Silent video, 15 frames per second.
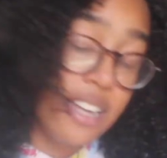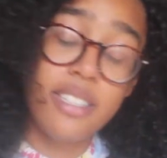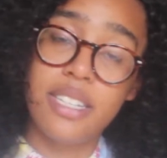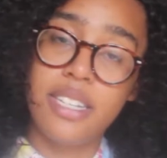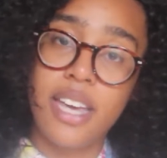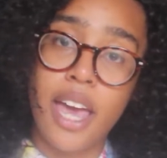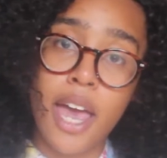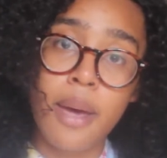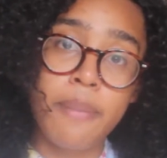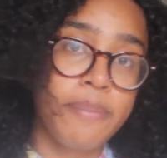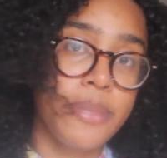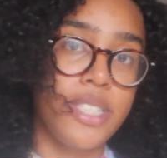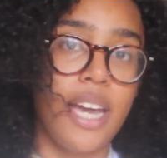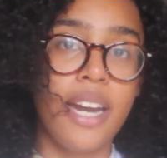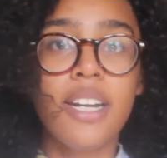
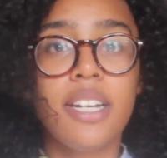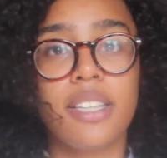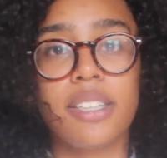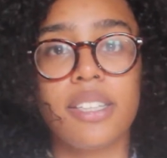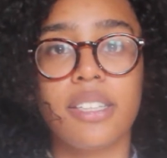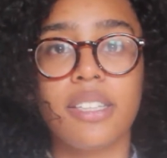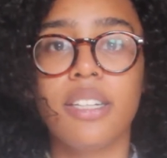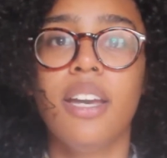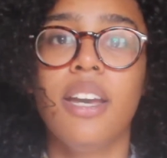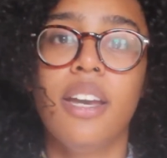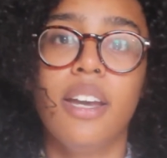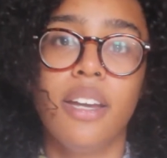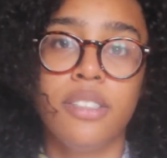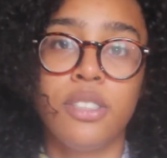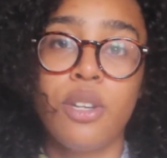ATMs, anything.
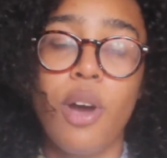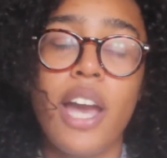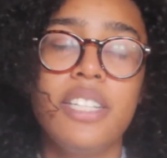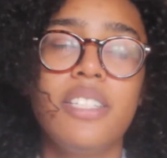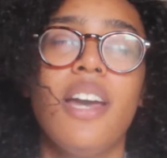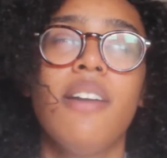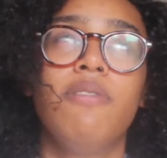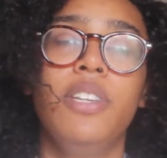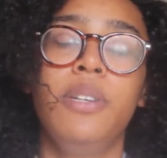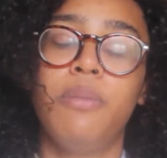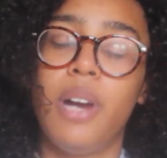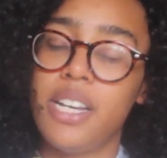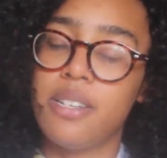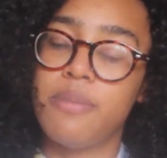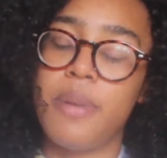So I definitely
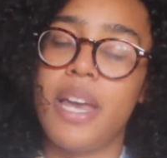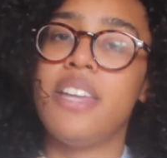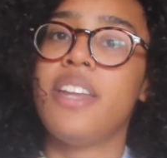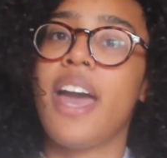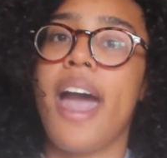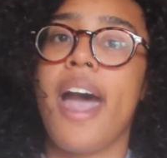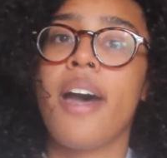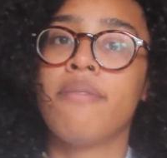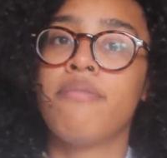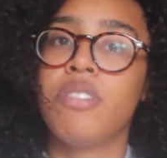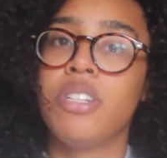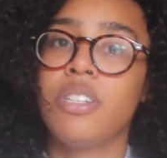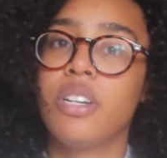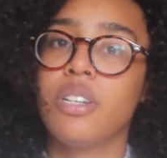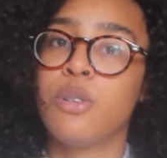recommend
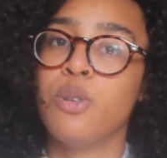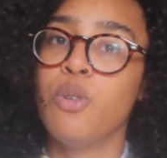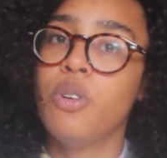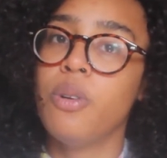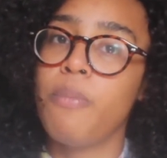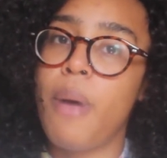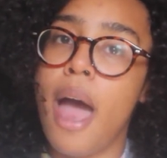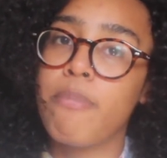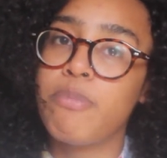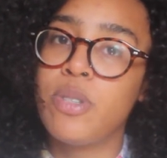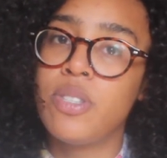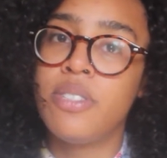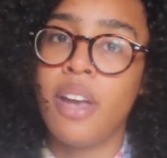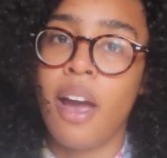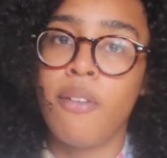having Google
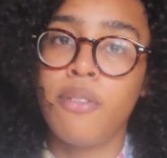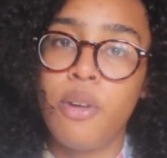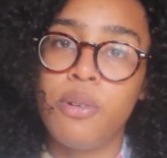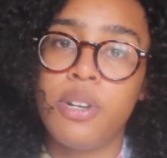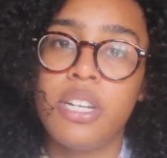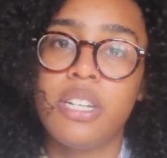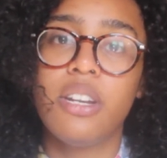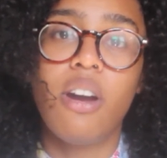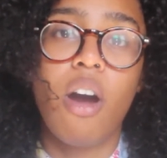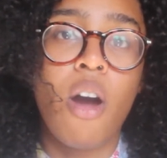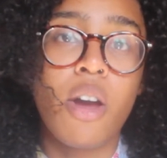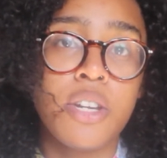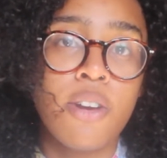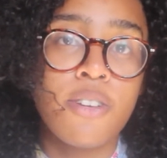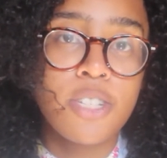Maps downloaded
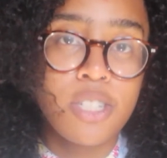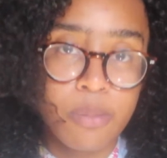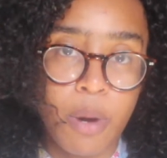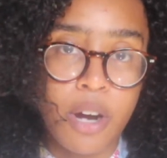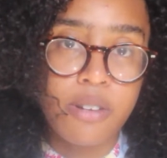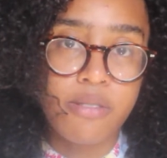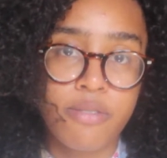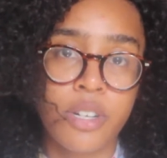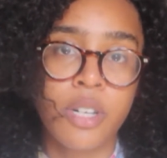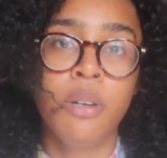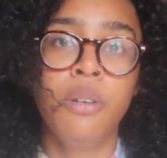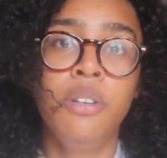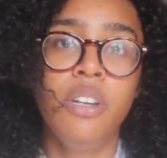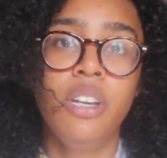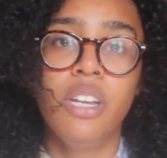on your
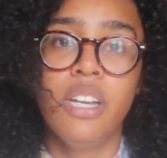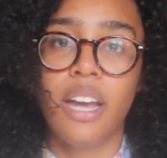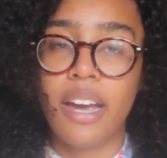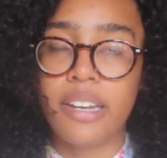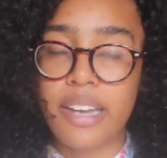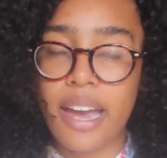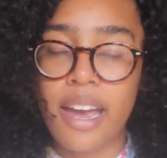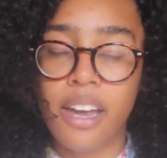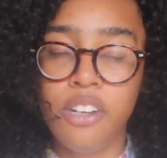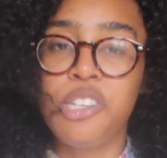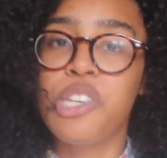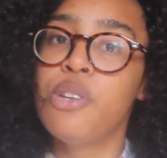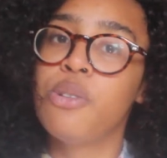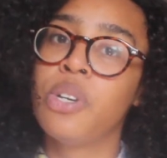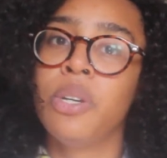smartphone. Again,
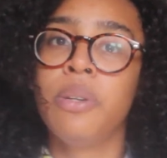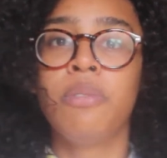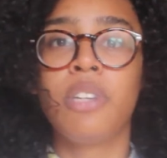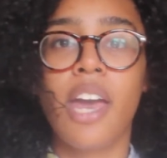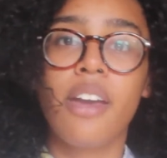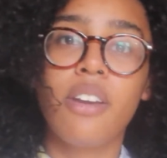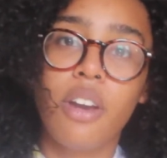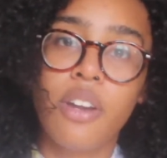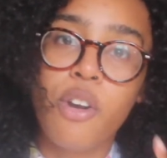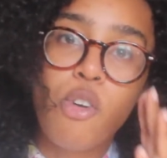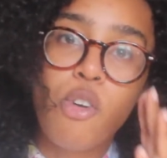you can get an